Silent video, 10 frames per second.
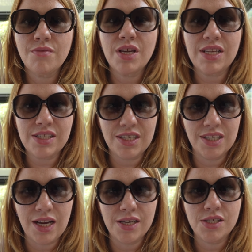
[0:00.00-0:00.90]
That's a
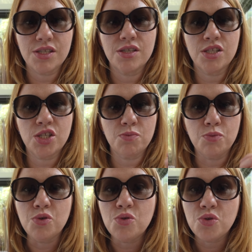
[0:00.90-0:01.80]
nice,
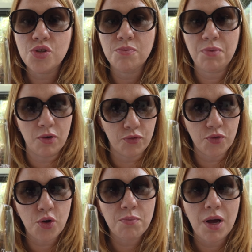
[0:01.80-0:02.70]
smooth, but
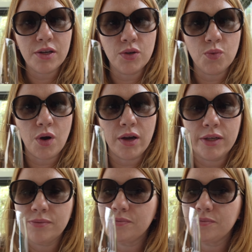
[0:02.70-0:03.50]
full-bodied wine.